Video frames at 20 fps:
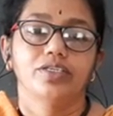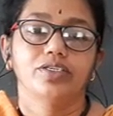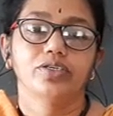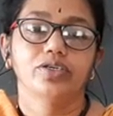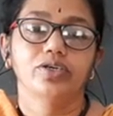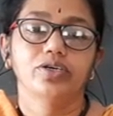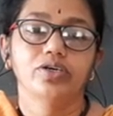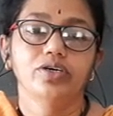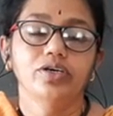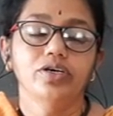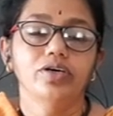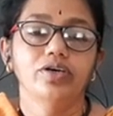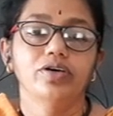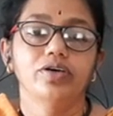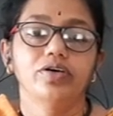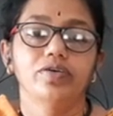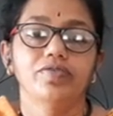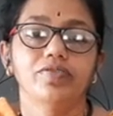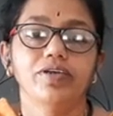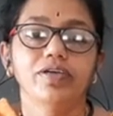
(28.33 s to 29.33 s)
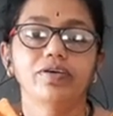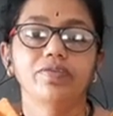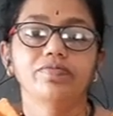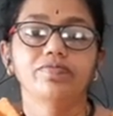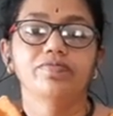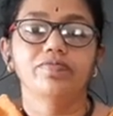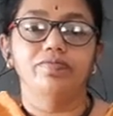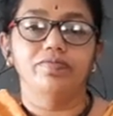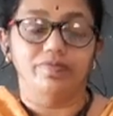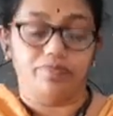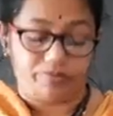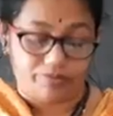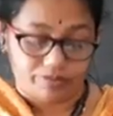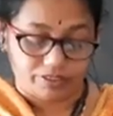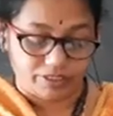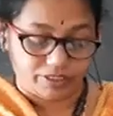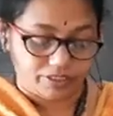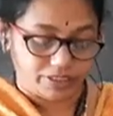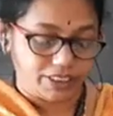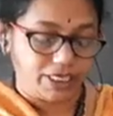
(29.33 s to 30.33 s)
So we have
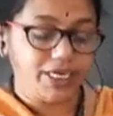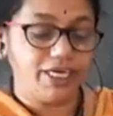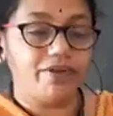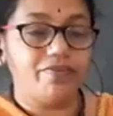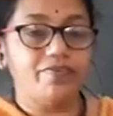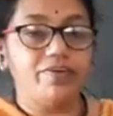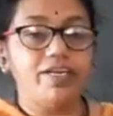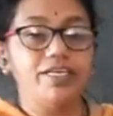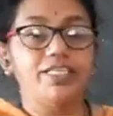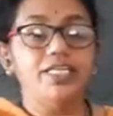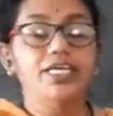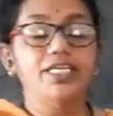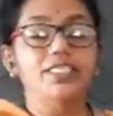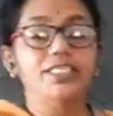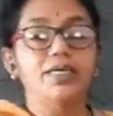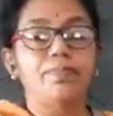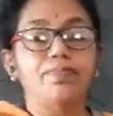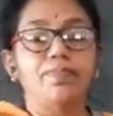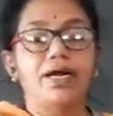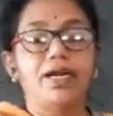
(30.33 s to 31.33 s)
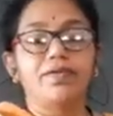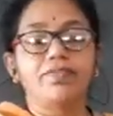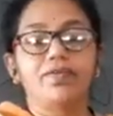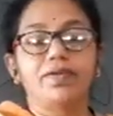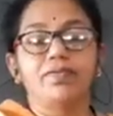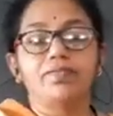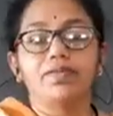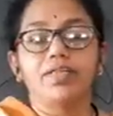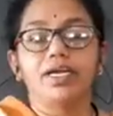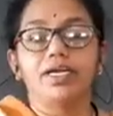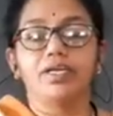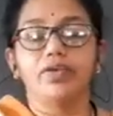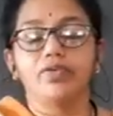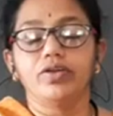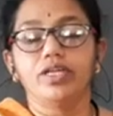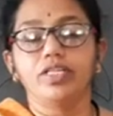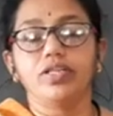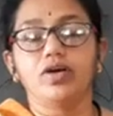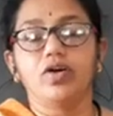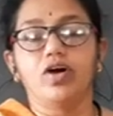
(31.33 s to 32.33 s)
seen different things. Apart from that,
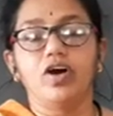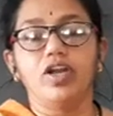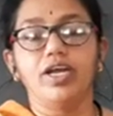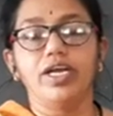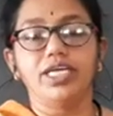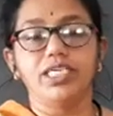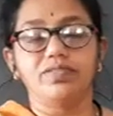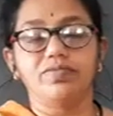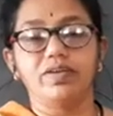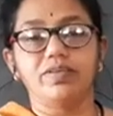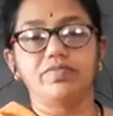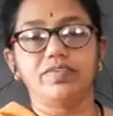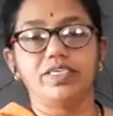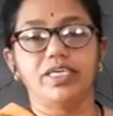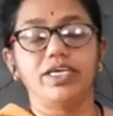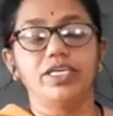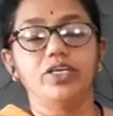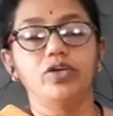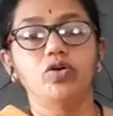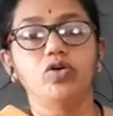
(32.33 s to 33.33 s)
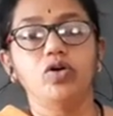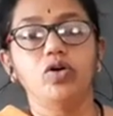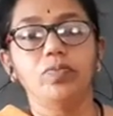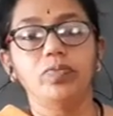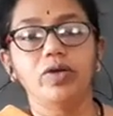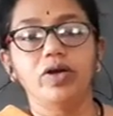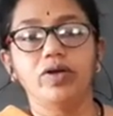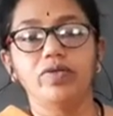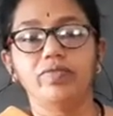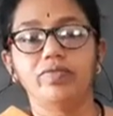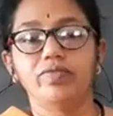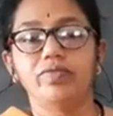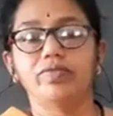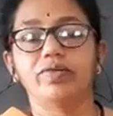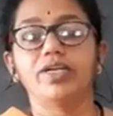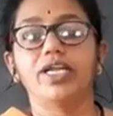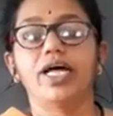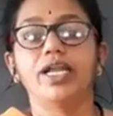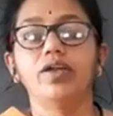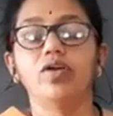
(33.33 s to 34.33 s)
during the holidays we have sent you. Hope you
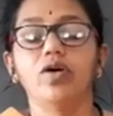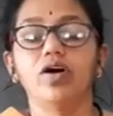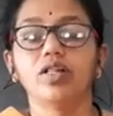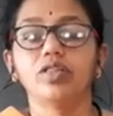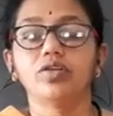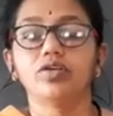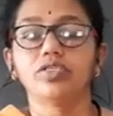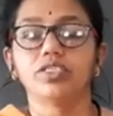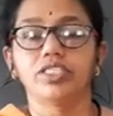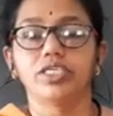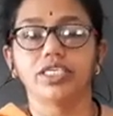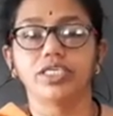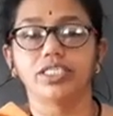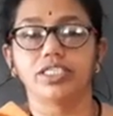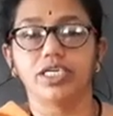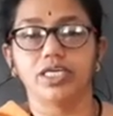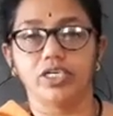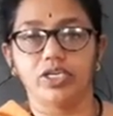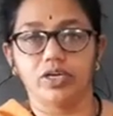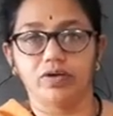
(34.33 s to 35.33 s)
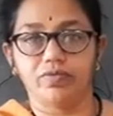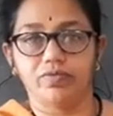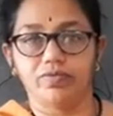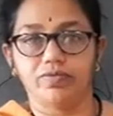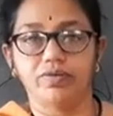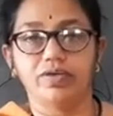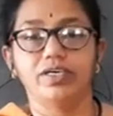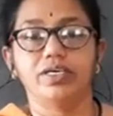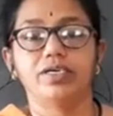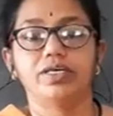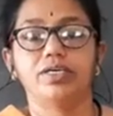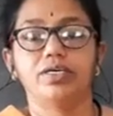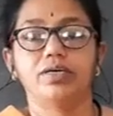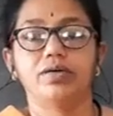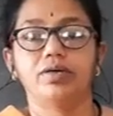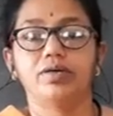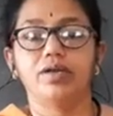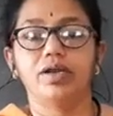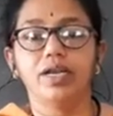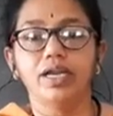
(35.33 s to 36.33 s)
have done all those things that you have
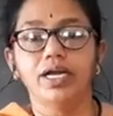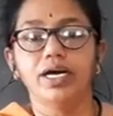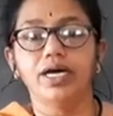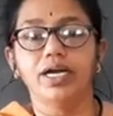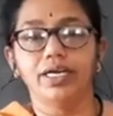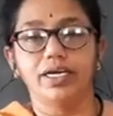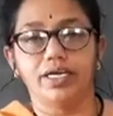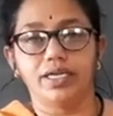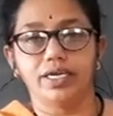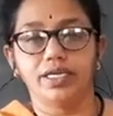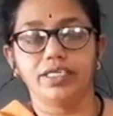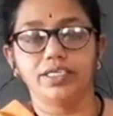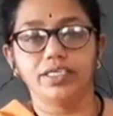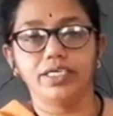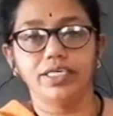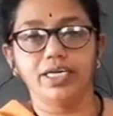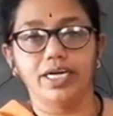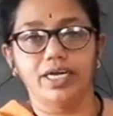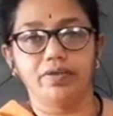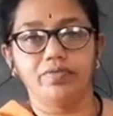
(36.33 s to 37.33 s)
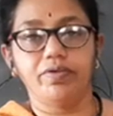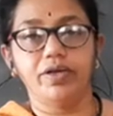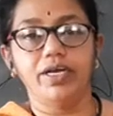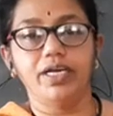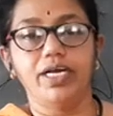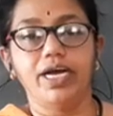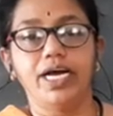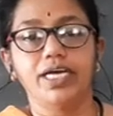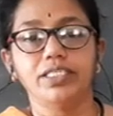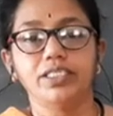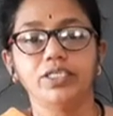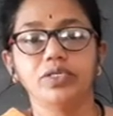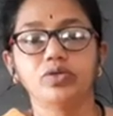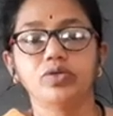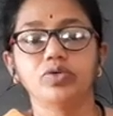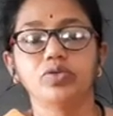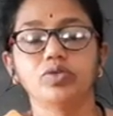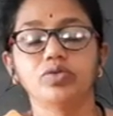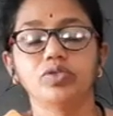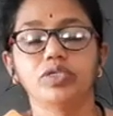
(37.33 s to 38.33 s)
learnt, isn't it? We asked you
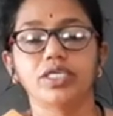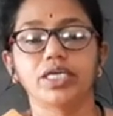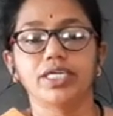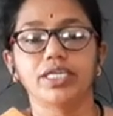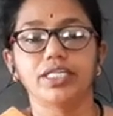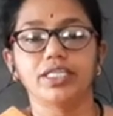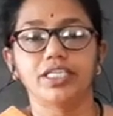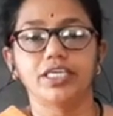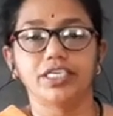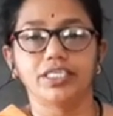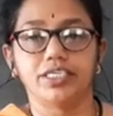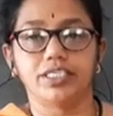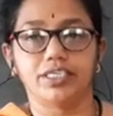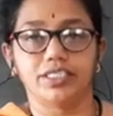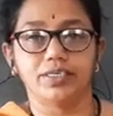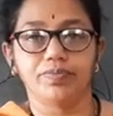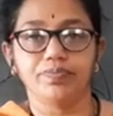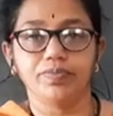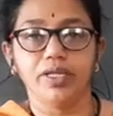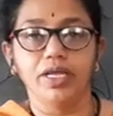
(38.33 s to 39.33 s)
to do certain things.